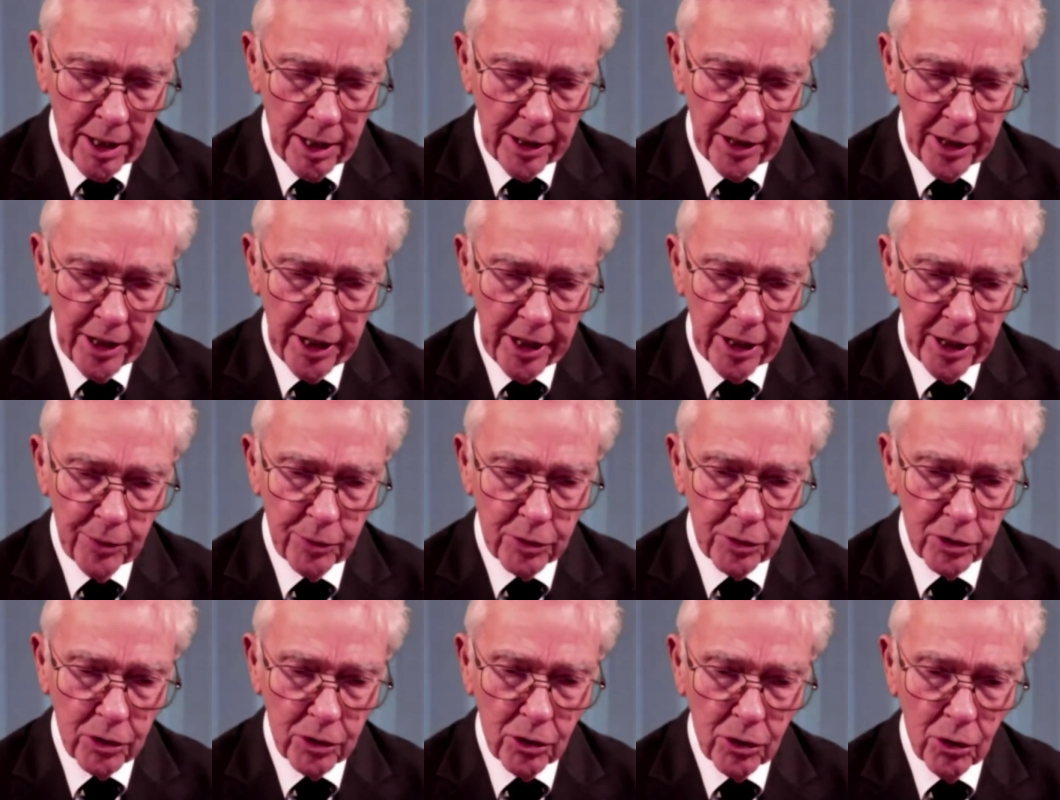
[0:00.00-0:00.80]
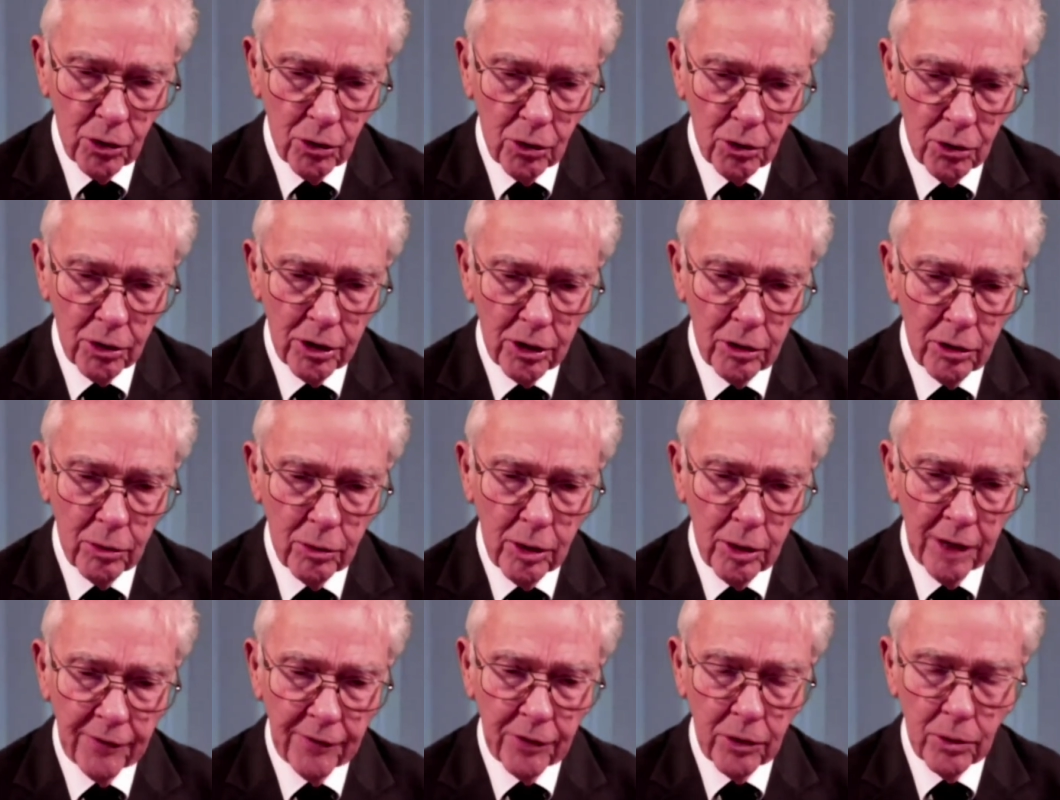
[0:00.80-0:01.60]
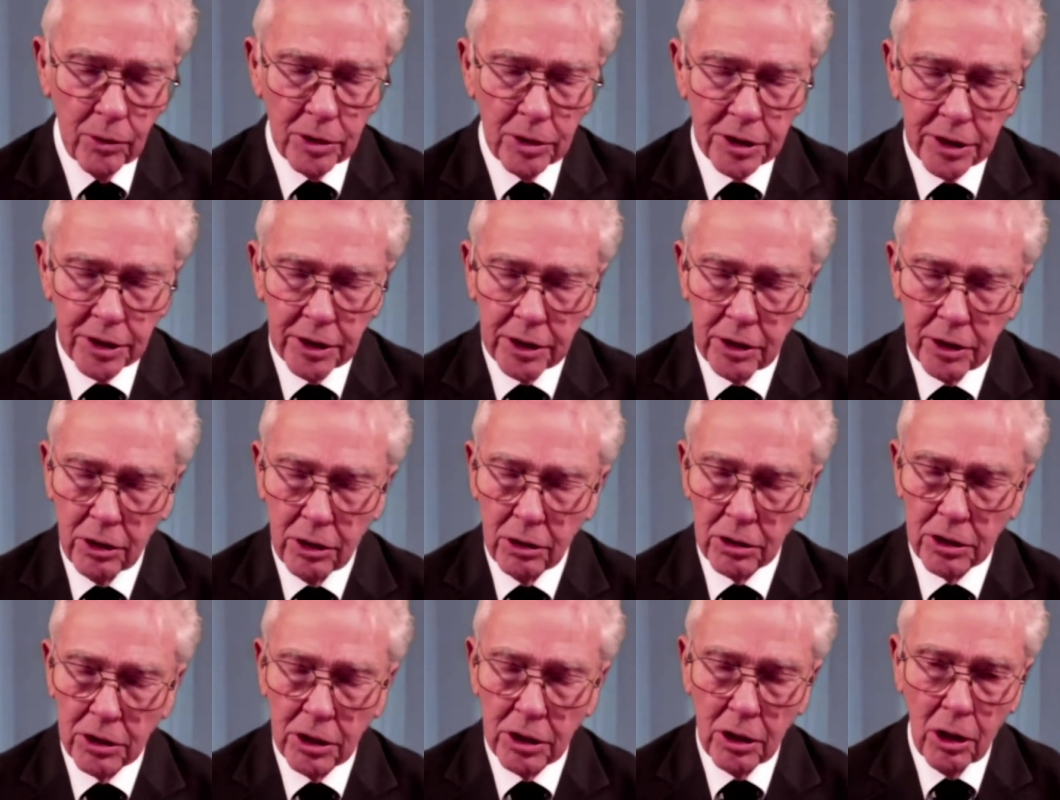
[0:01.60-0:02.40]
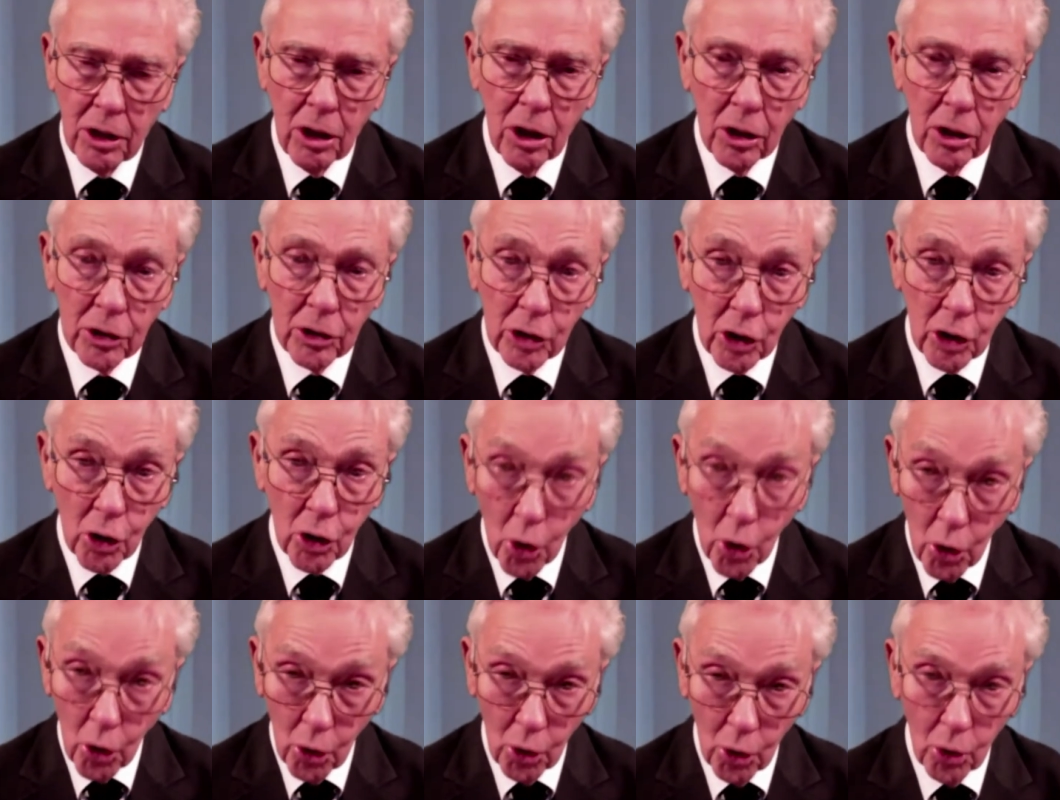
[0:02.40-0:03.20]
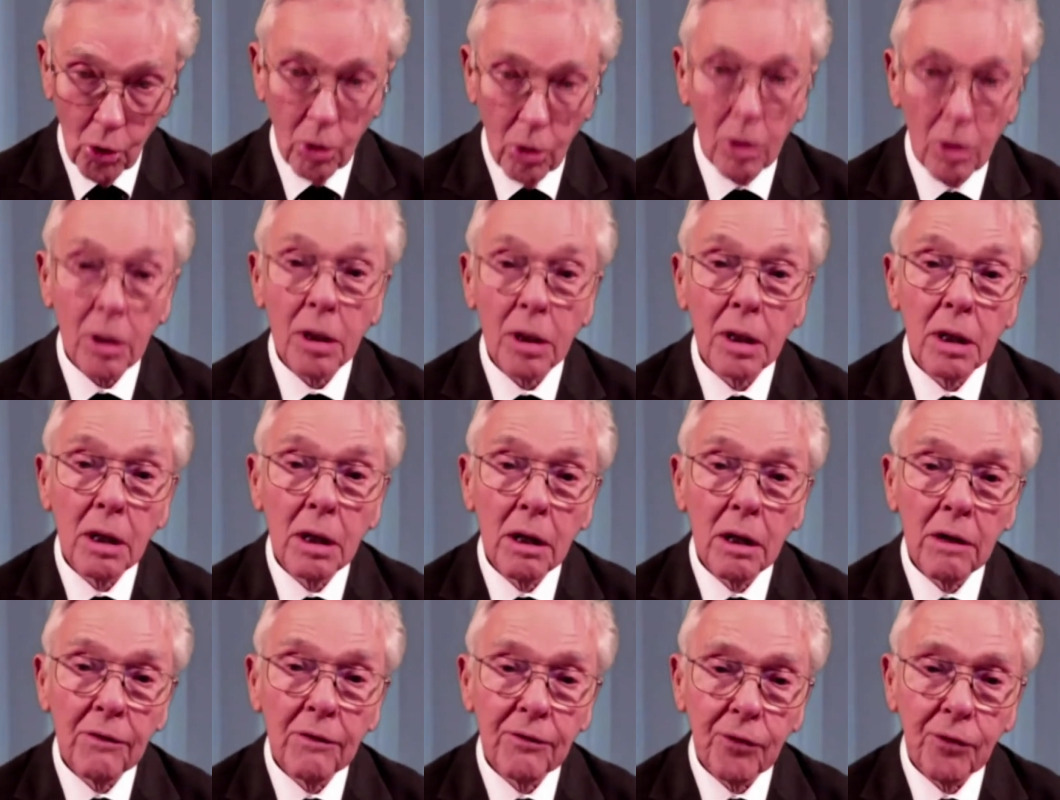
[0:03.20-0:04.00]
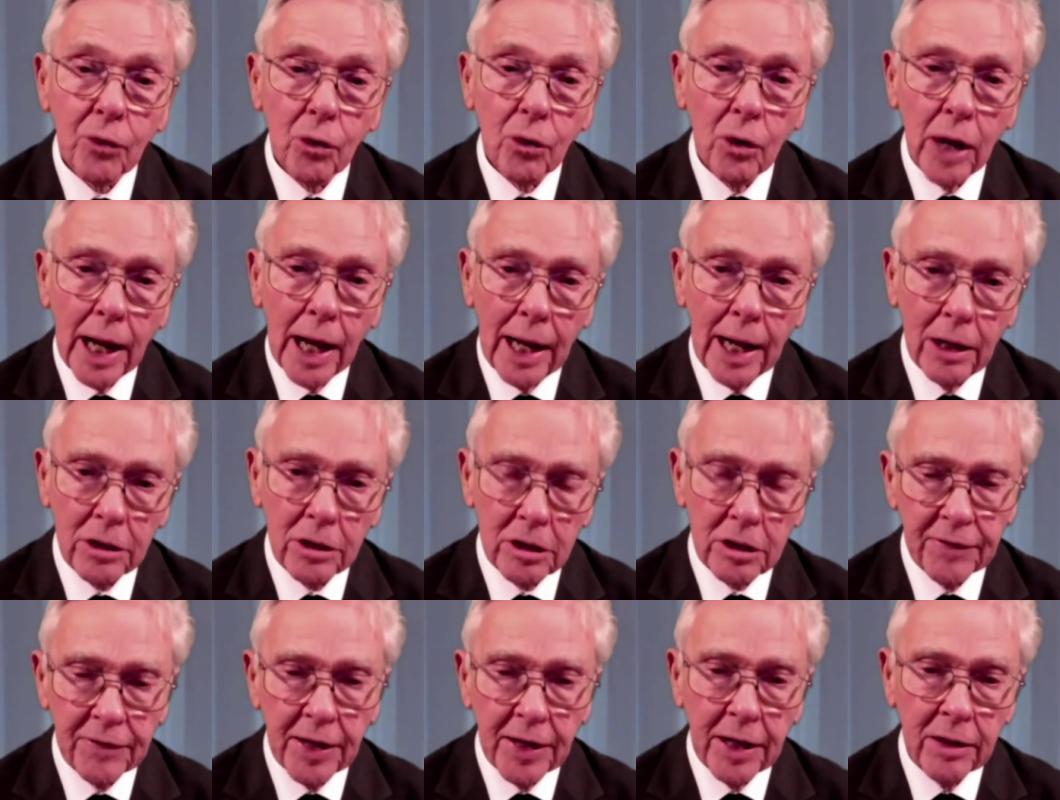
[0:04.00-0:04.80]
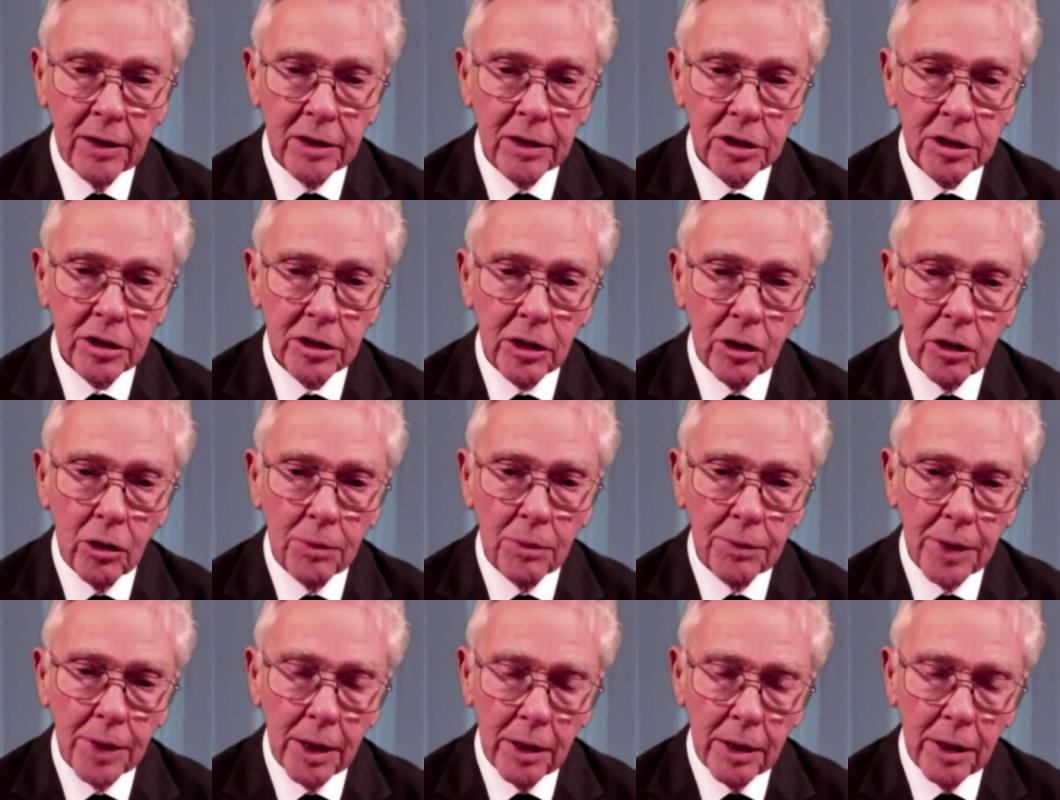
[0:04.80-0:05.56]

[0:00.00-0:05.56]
and he would call whoever was the doctor on call for out-of-hours